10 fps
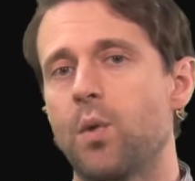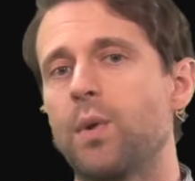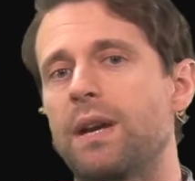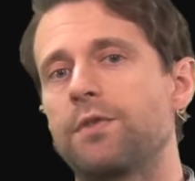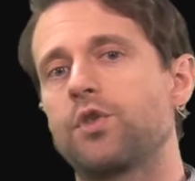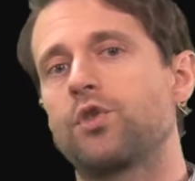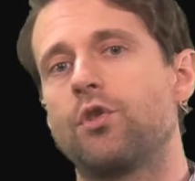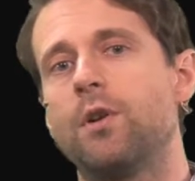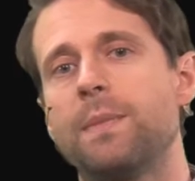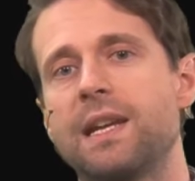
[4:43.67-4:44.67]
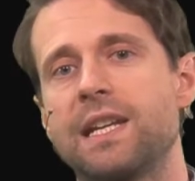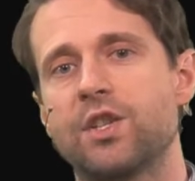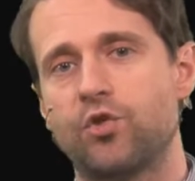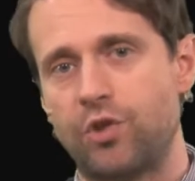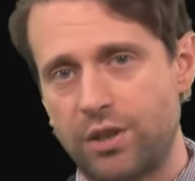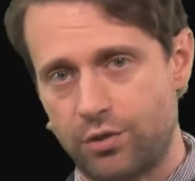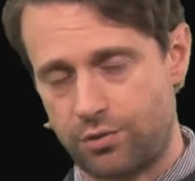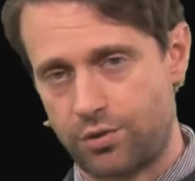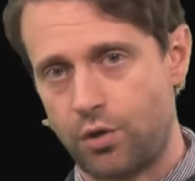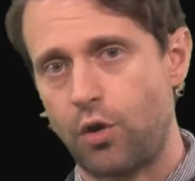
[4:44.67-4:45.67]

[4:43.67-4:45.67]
we have so many extractors